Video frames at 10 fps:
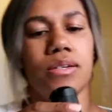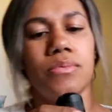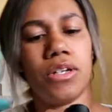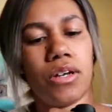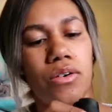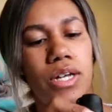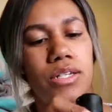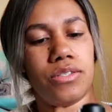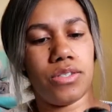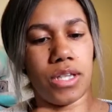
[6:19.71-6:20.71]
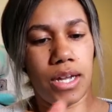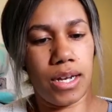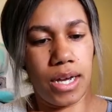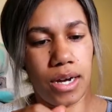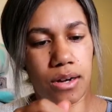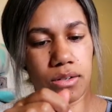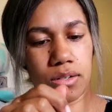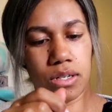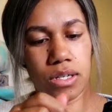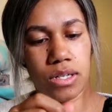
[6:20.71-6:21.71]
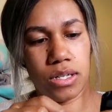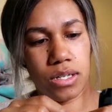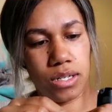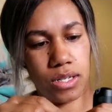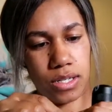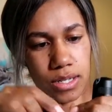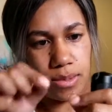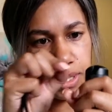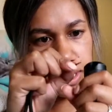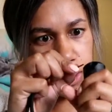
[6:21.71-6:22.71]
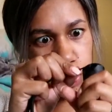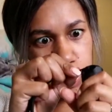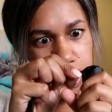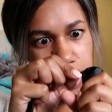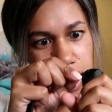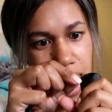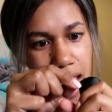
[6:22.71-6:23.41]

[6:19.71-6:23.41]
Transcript: I'm gonna go ahead and do that now, because I'm into it.